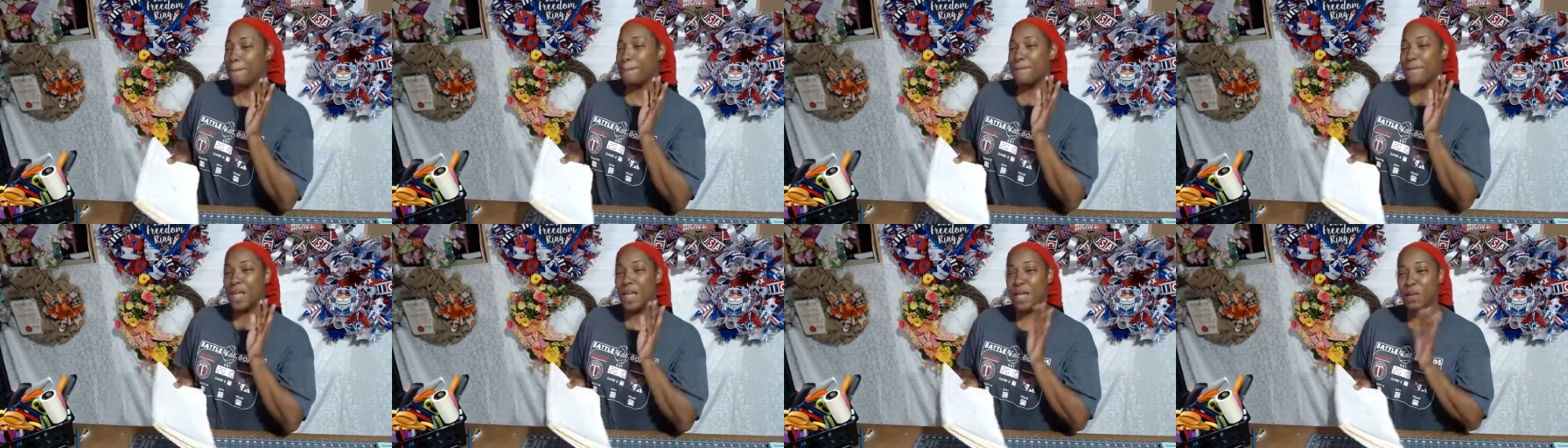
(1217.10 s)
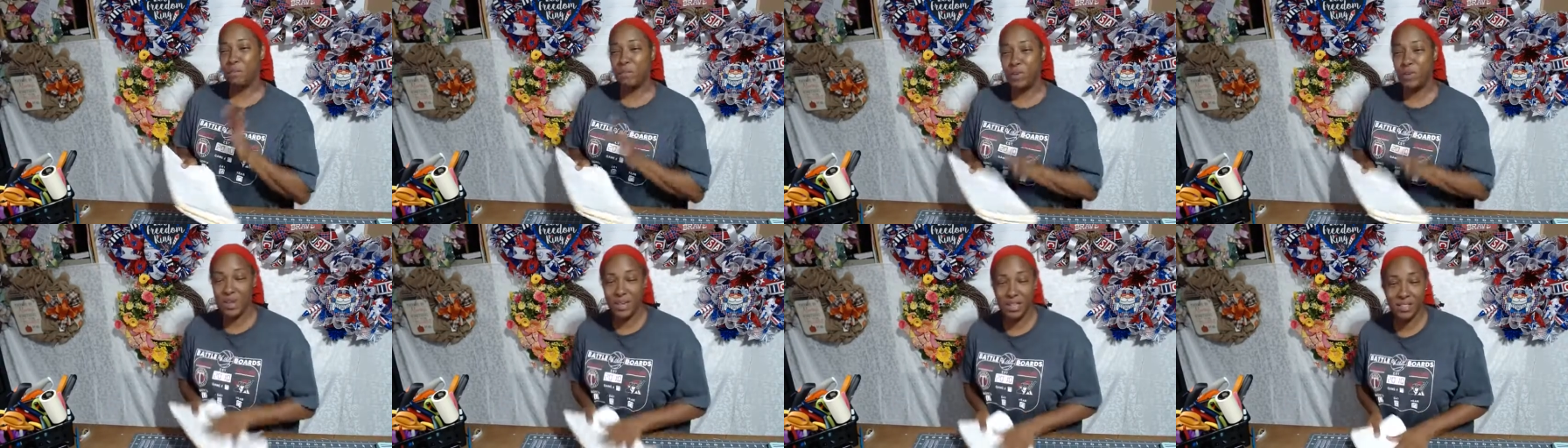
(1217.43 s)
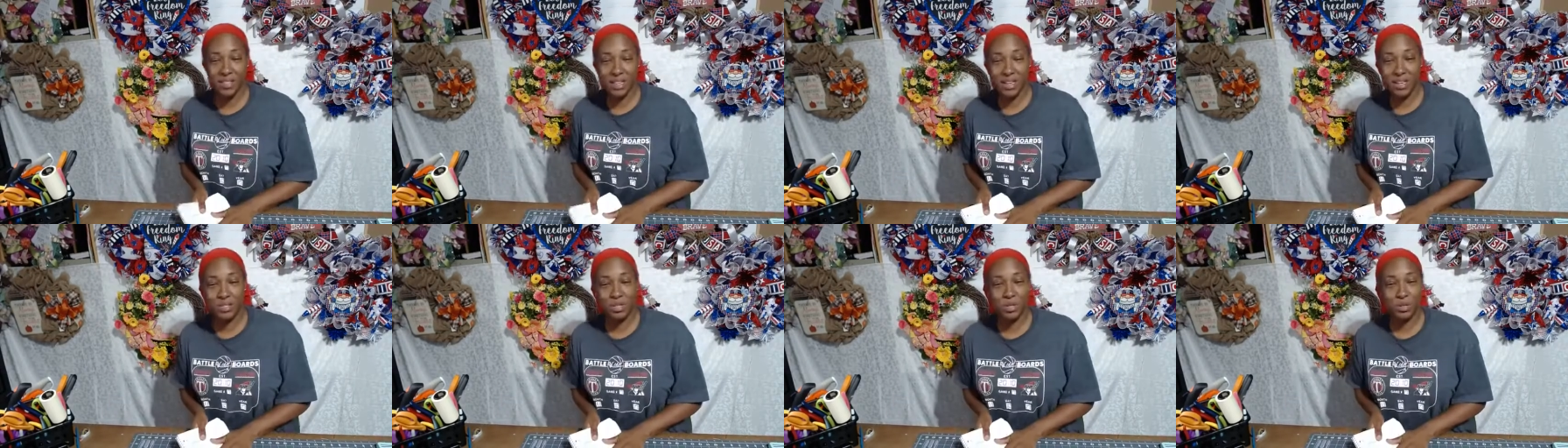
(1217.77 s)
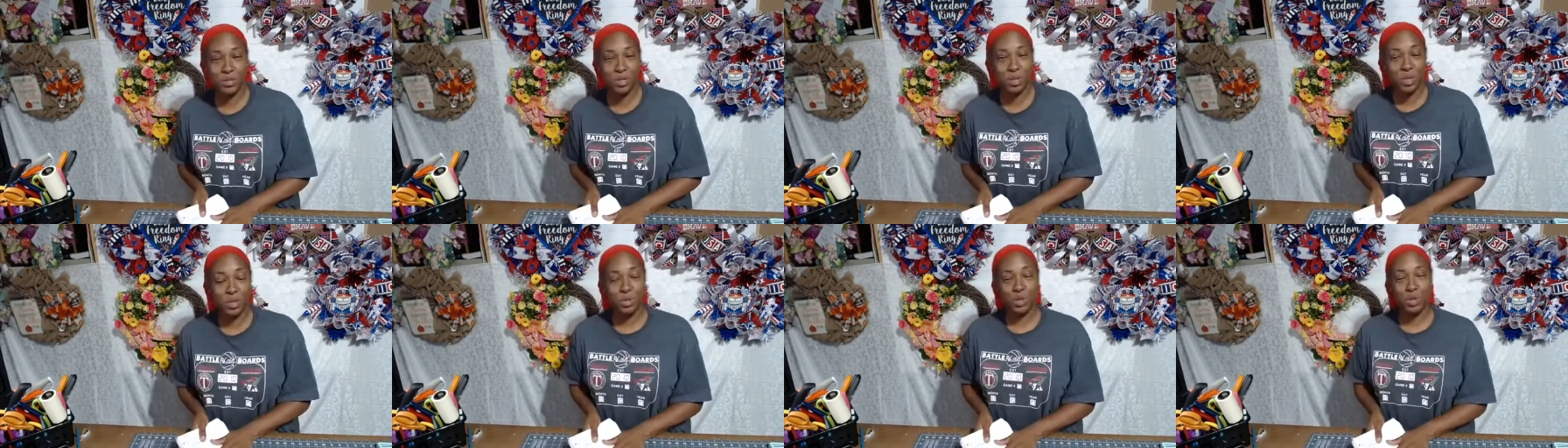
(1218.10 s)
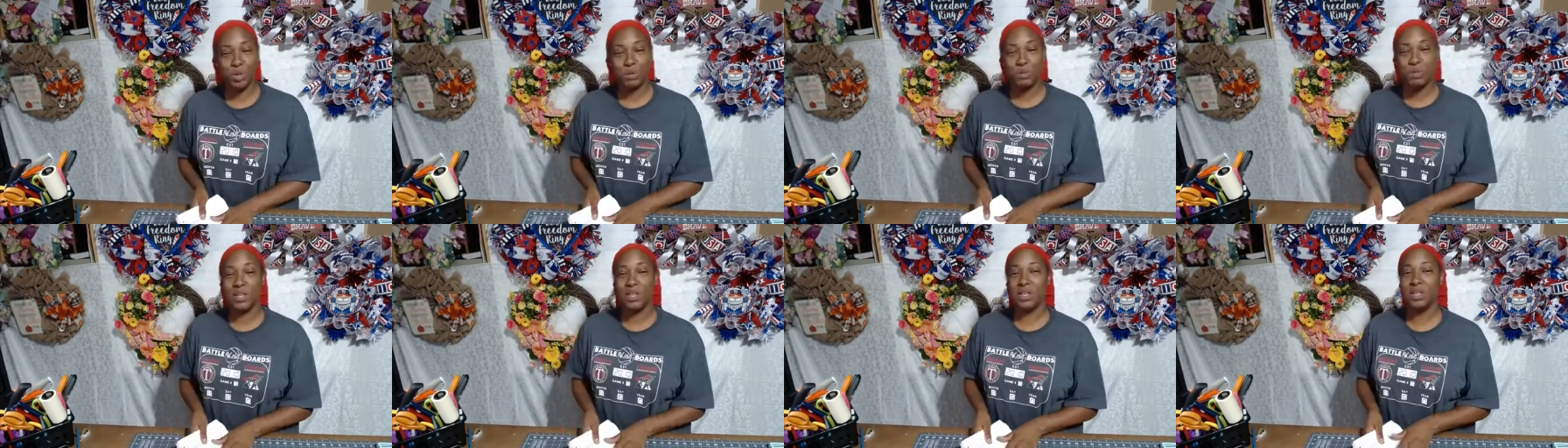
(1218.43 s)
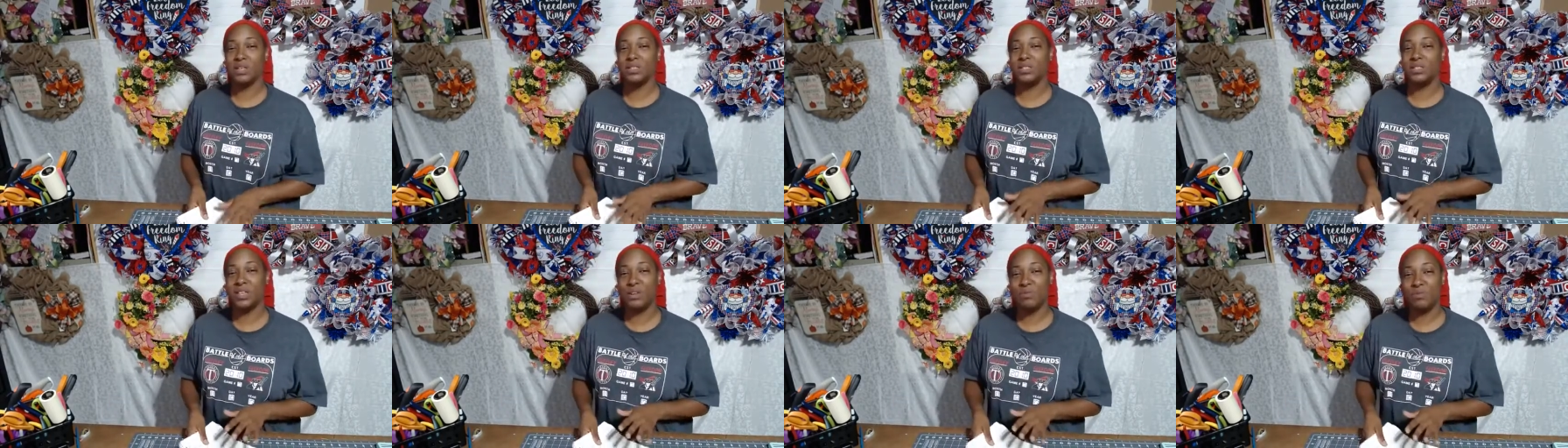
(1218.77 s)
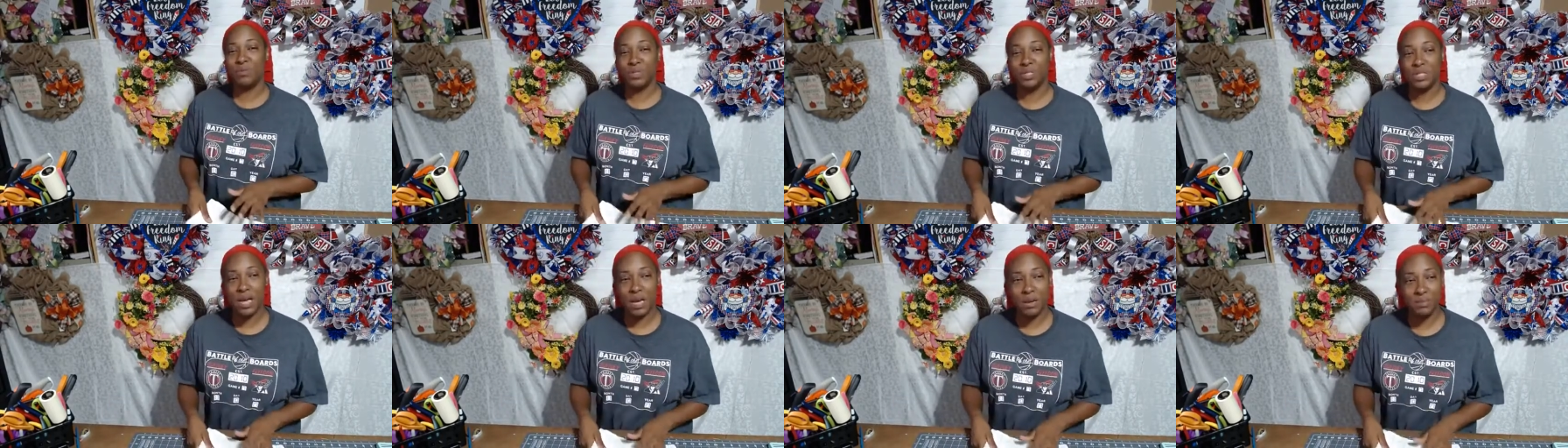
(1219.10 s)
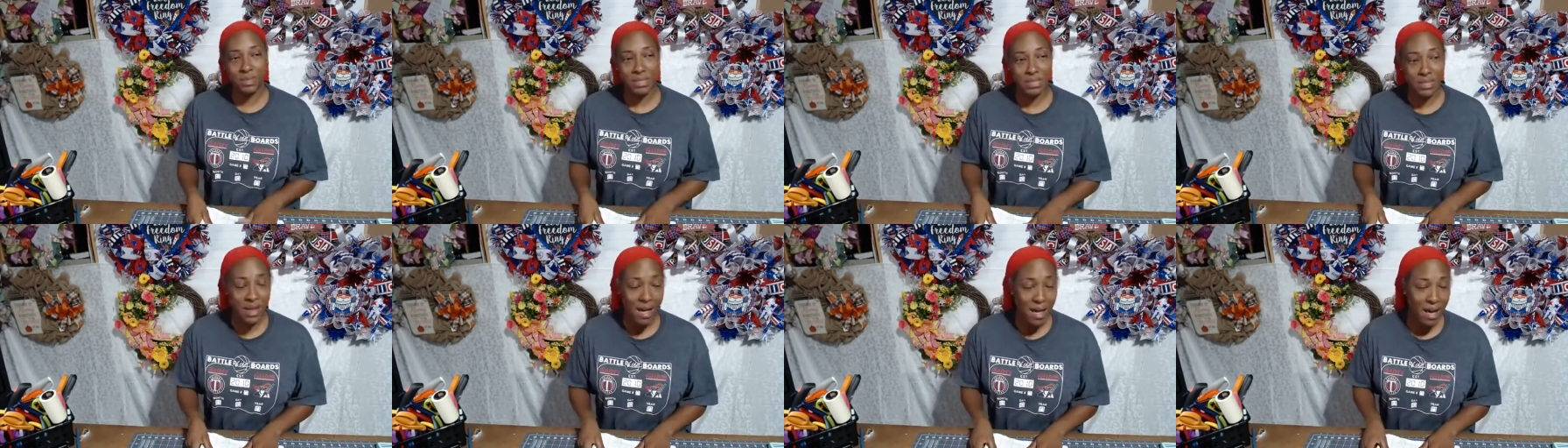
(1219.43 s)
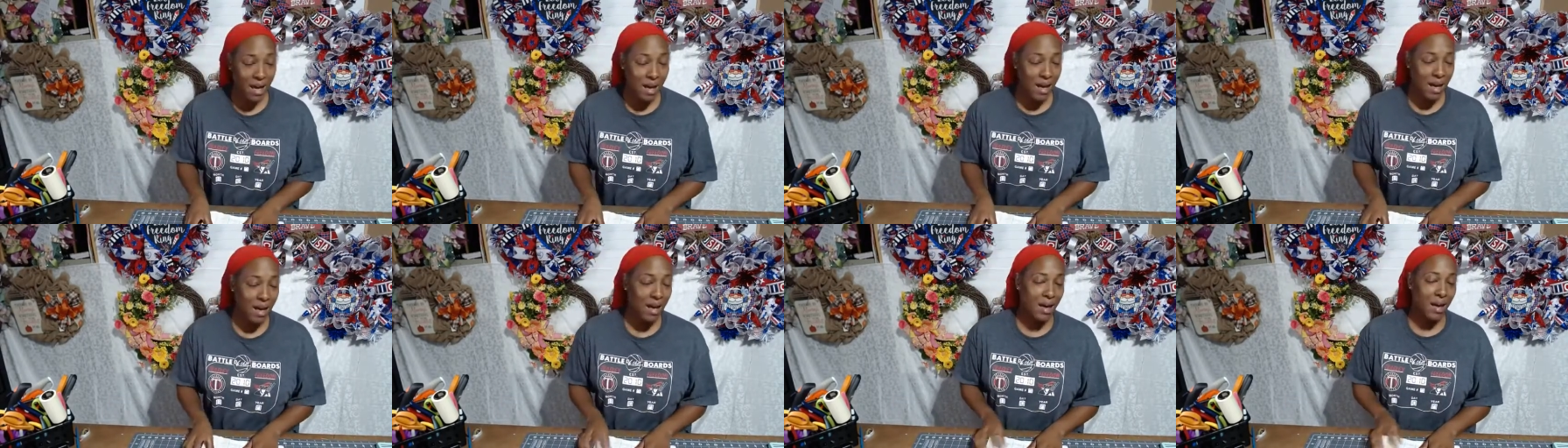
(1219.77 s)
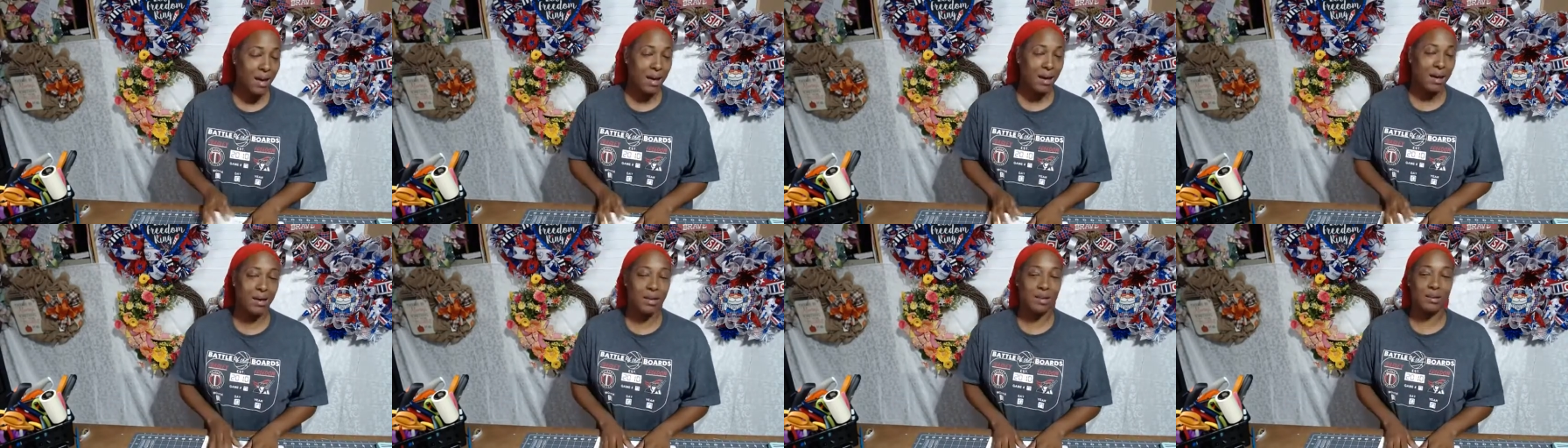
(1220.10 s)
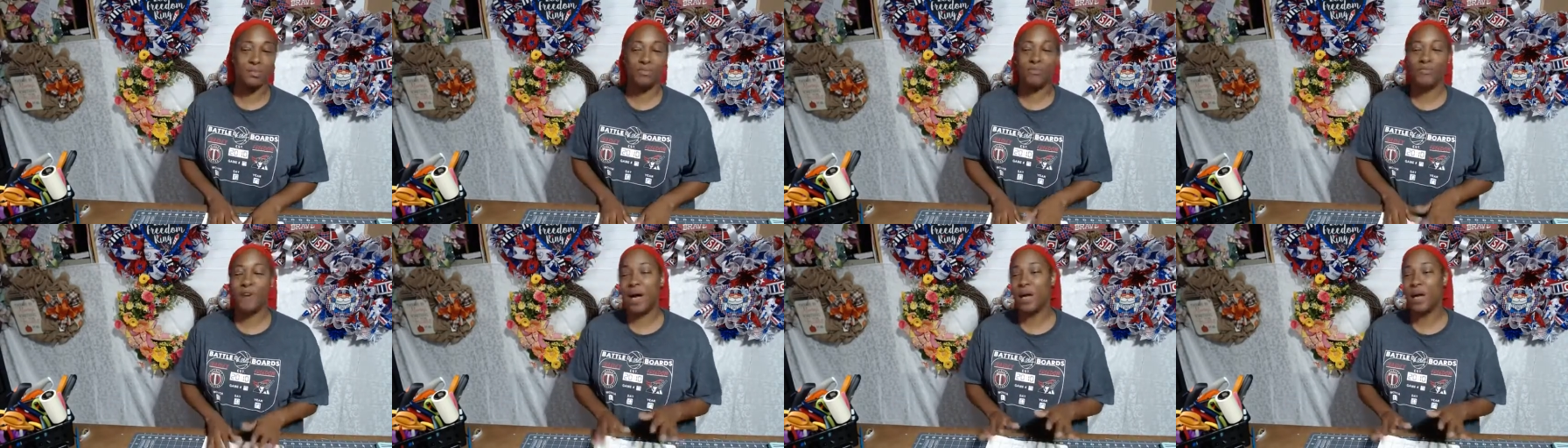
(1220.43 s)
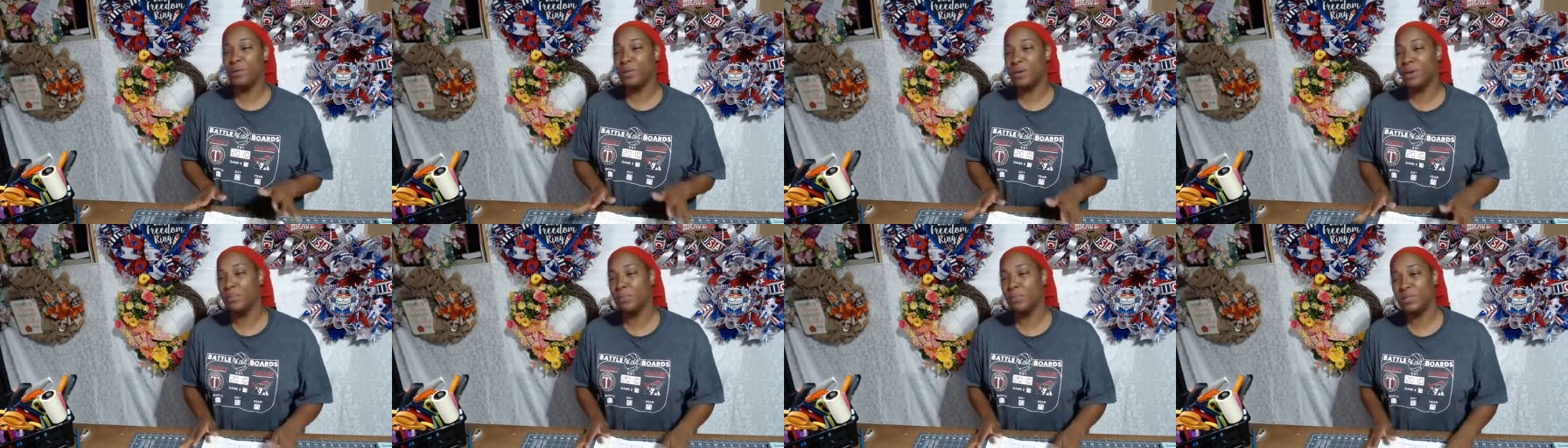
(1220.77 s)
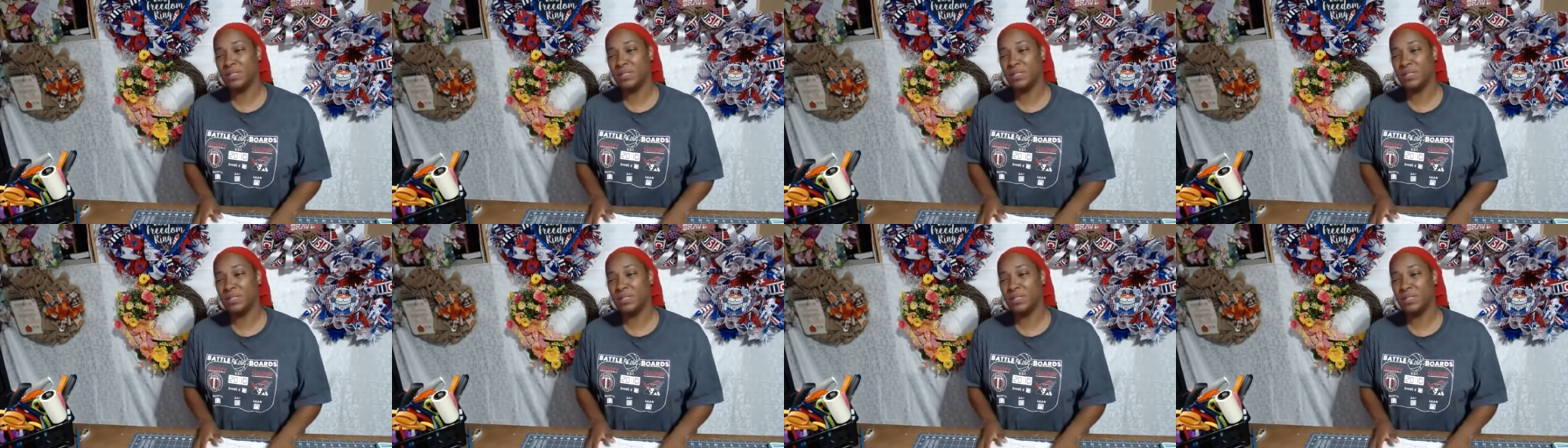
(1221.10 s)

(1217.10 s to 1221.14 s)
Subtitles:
and putting things on social media several times a day and following up,